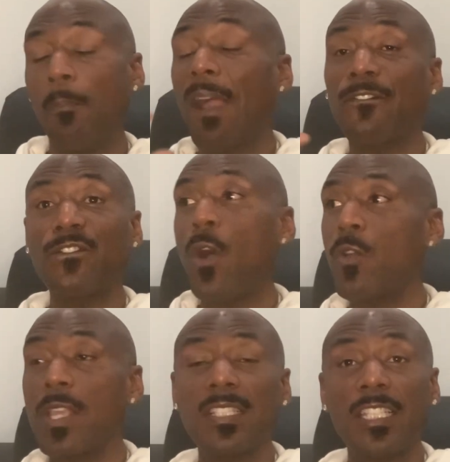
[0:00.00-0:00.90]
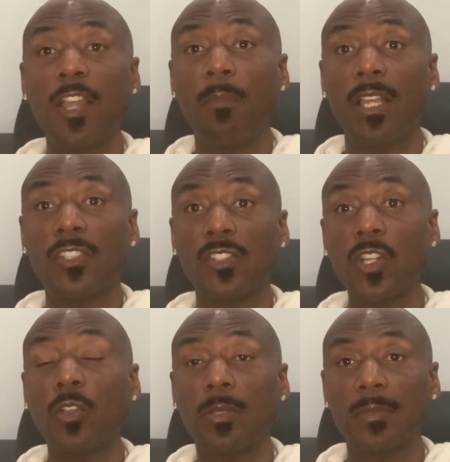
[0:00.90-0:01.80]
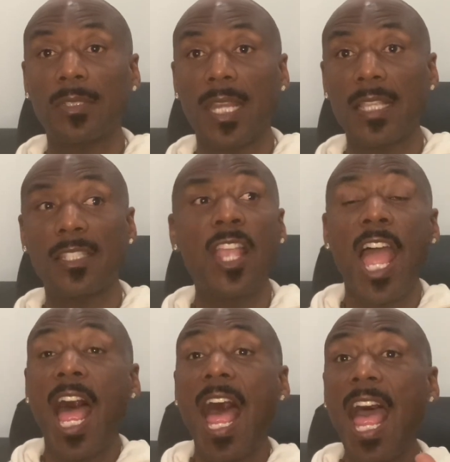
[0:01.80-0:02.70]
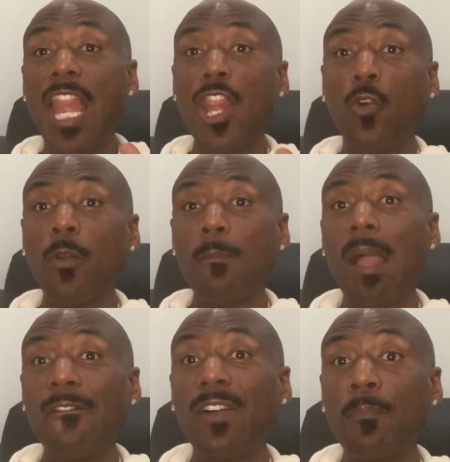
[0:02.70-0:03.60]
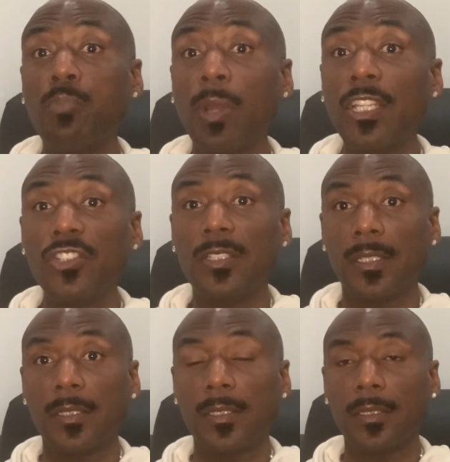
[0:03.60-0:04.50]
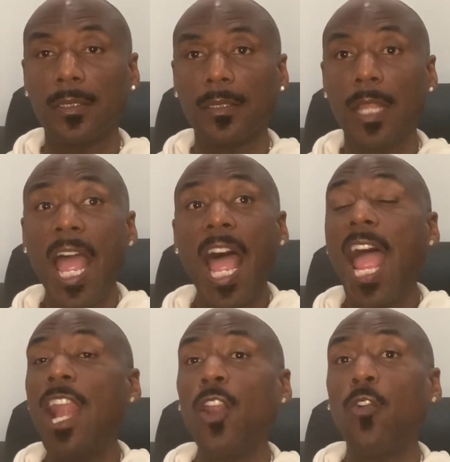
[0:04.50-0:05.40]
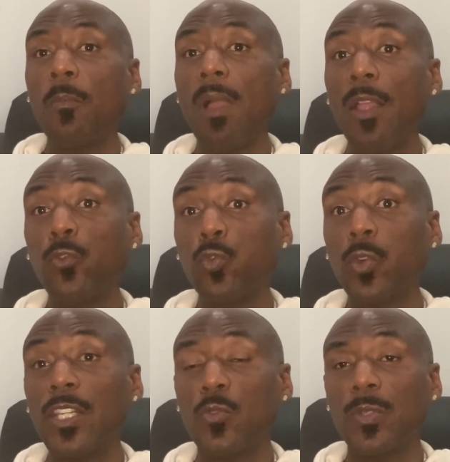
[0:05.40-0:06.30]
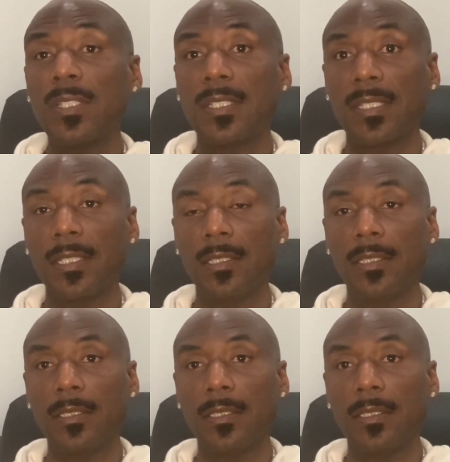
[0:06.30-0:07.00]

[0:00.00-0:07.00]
By focusing on my circumstances, I lower my vibration. I lower my frequency.